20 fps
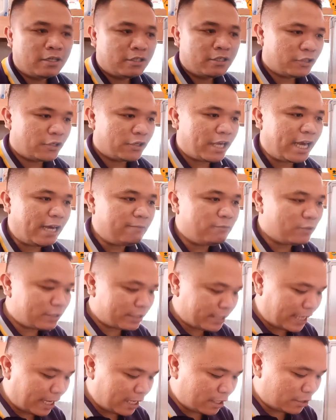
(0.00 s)
So you have to
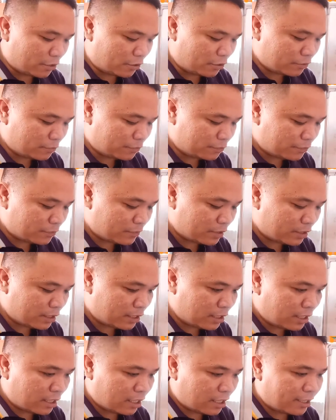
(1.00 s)
take note
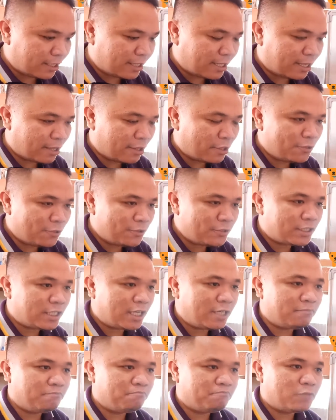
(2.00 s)
that though
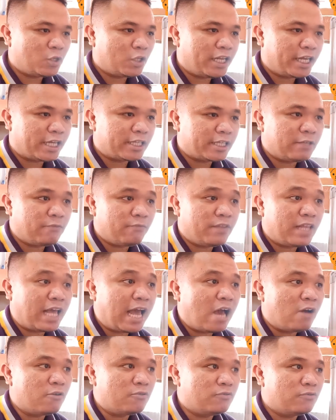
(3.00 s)
some collective
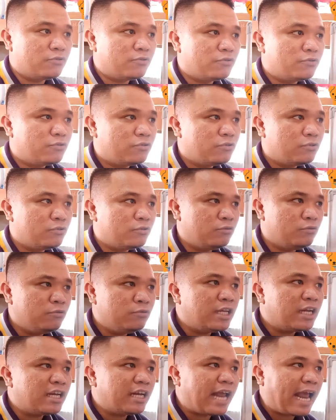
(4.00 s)
nouns do
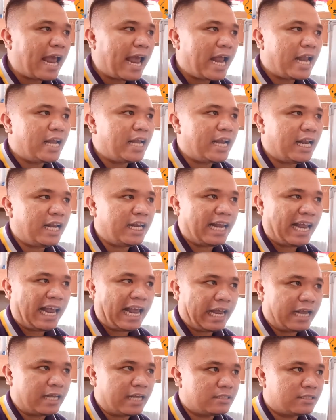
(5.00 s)
not end in
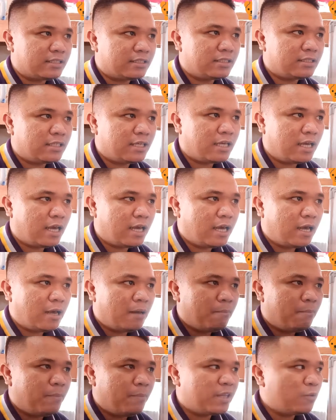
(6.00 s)
S,
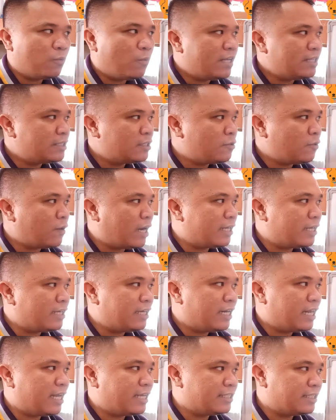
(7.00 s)
but once you
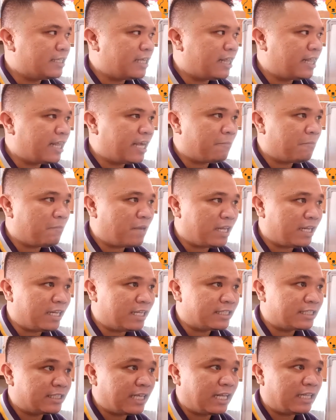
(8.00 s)
analyze them in the
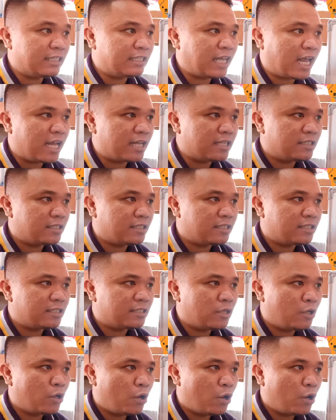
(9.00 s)

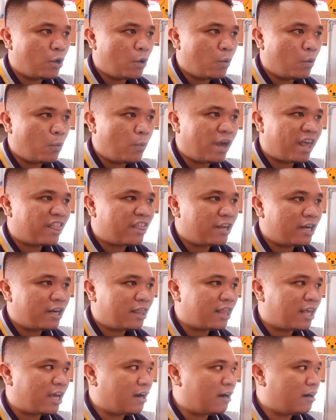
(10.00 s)
sentence, whether
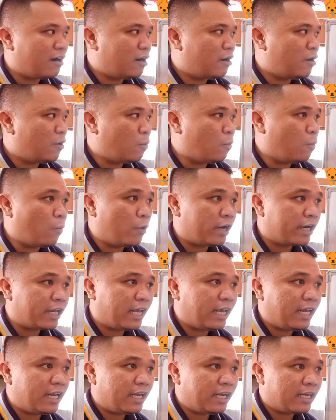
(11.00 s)
they are
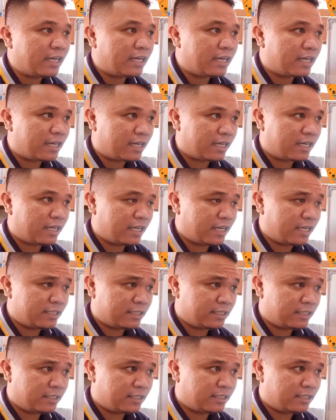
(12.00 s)
working
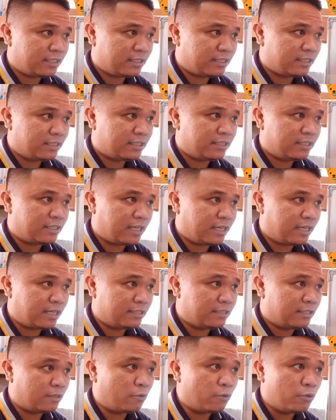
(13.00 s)
as
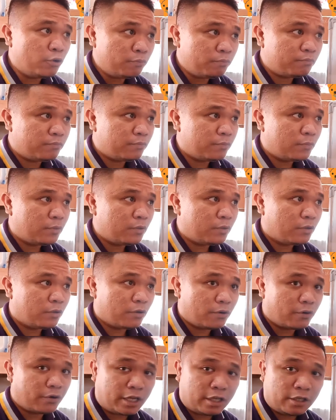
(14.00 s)
a group
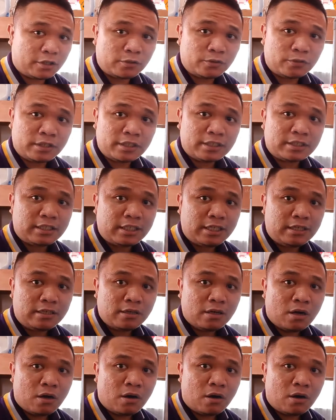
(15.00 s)
or in unity,